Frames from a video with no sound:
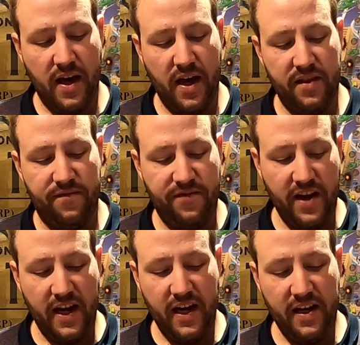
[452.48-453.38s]
Uh, the
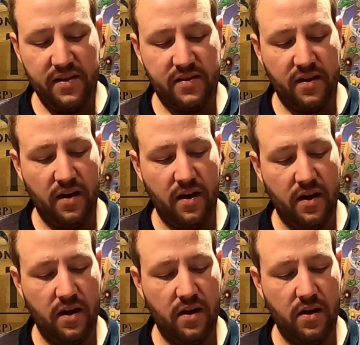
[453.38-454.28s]
fees,
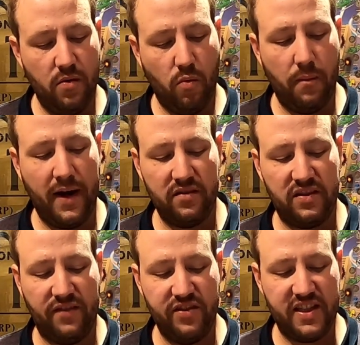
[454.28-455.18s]

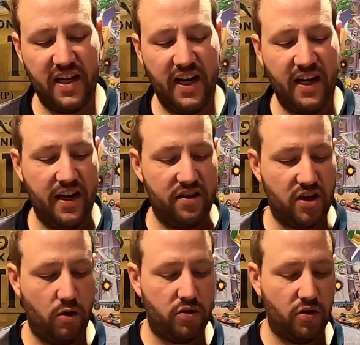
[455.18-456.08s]
£1.17 in
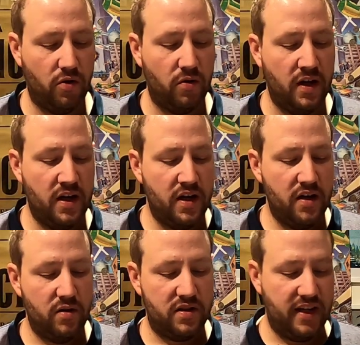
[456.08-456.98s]
total,
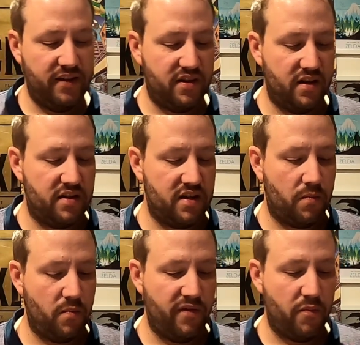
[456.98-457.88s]
which leaves us
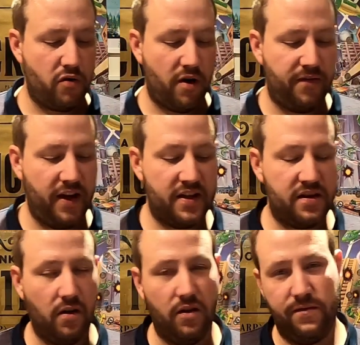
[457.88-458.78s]
with a profit
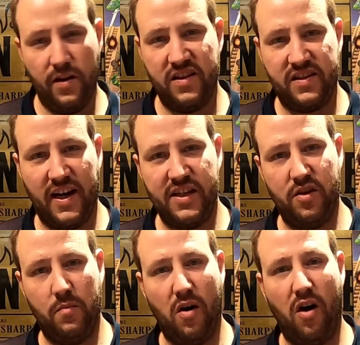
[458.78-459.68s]
on the first
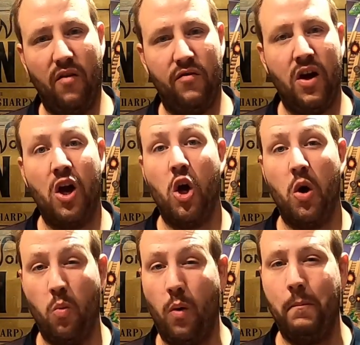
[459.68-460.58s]
item of
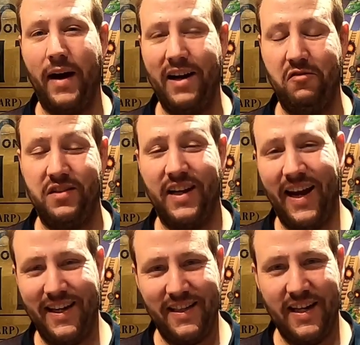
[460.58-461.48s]

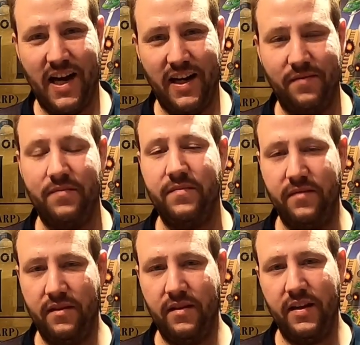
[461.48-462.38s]
£1.89.
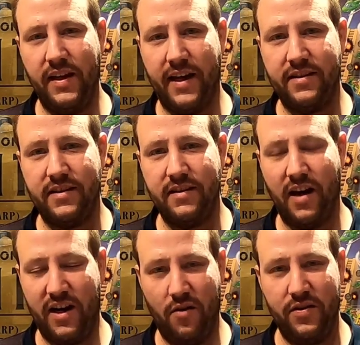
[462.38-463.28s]
Yes,
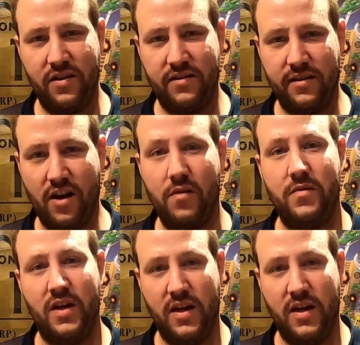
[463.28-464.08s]
I know it's not a lot.